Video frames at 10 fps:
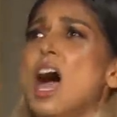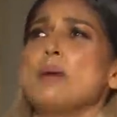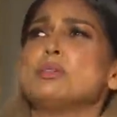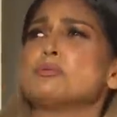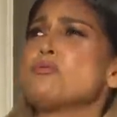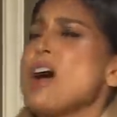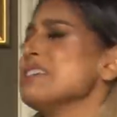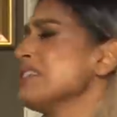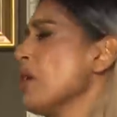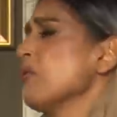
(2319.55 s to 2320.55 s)
I would at,
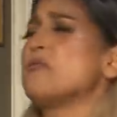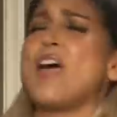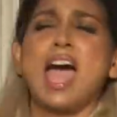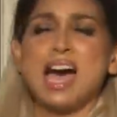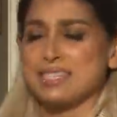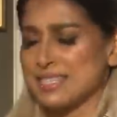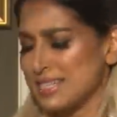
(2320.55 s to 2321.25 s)
run so fast.